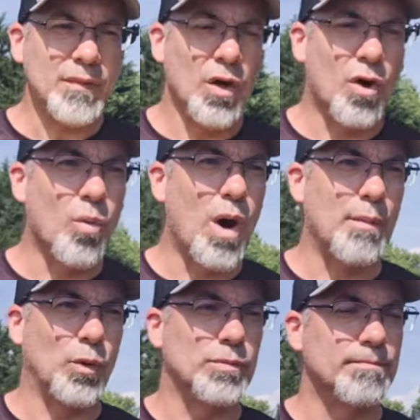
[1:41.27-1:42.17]
our
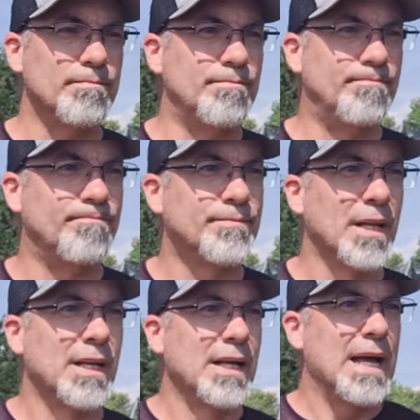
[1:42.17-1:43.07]
wobble.
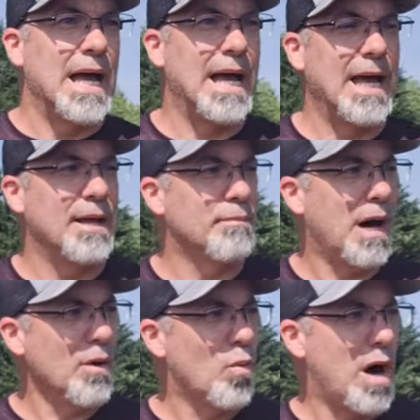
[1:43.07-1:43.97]
And
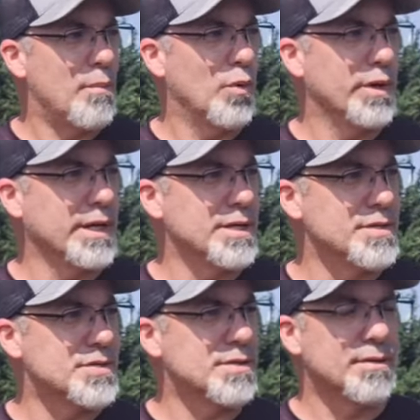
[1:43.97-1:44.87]
my wobble
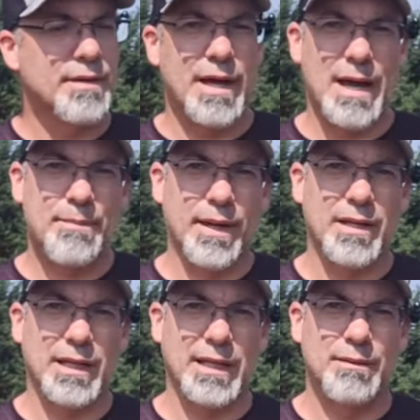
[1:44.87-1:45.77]
is
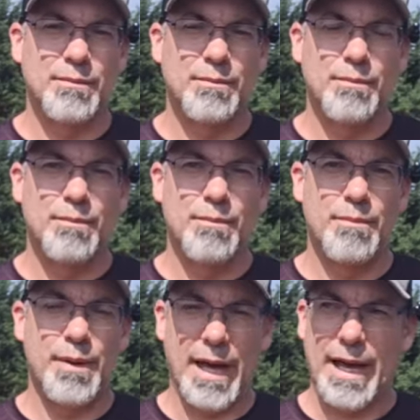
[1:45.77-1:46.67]
epically
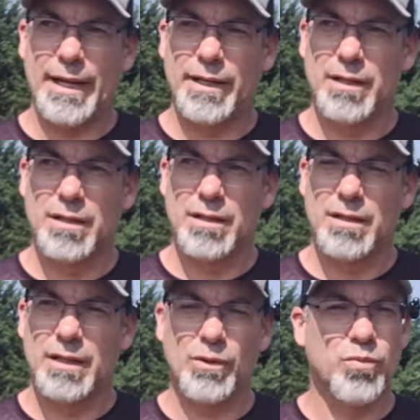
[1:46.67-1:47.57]
bad.
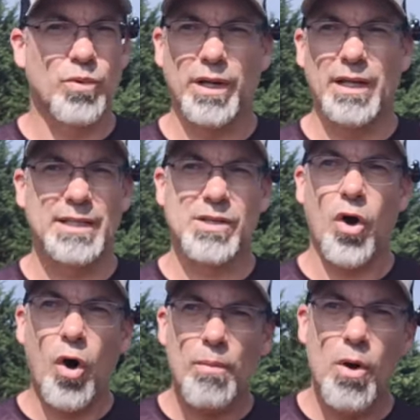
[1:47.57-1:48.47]
Like, really, it's
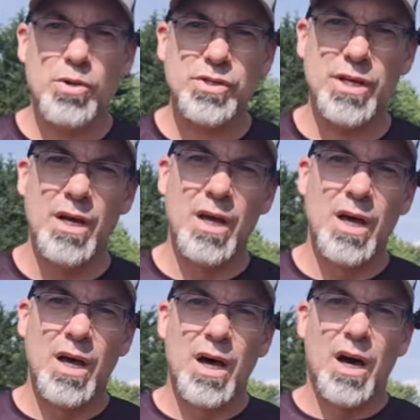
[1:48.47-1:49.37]
almost
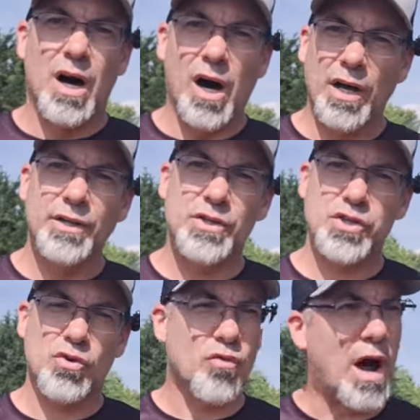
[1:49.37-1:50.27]

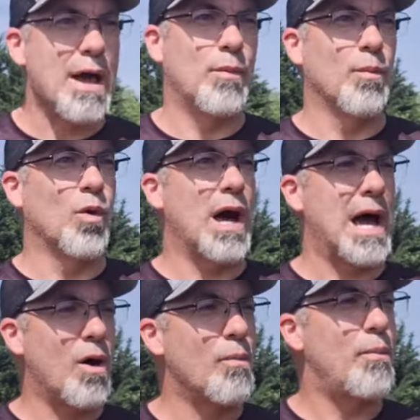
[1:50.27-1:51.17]
undescribable
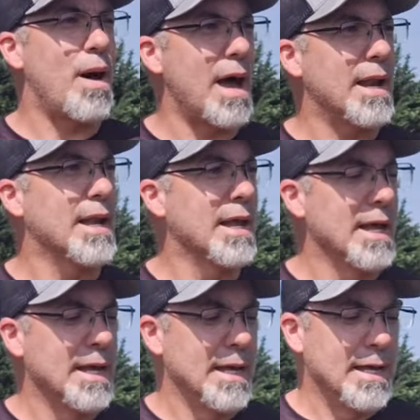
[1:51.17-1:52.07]
how bad.
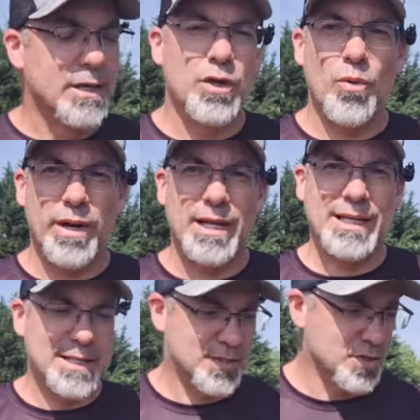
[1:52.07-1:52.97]
You know what?
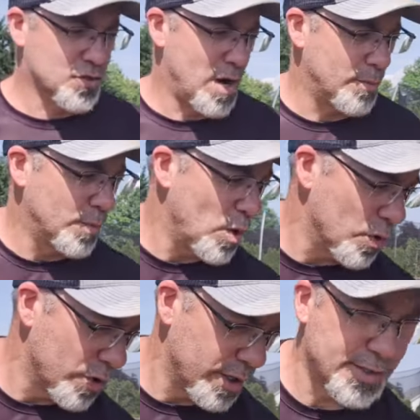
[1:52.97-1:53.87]
It is describable.
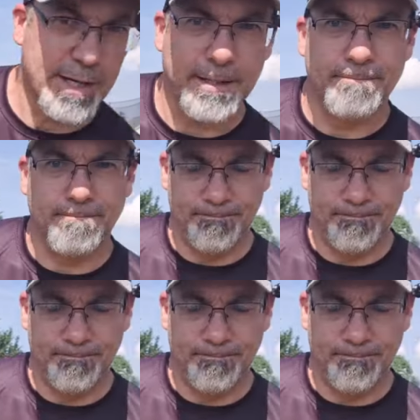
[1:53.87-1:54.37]
Hold on a second.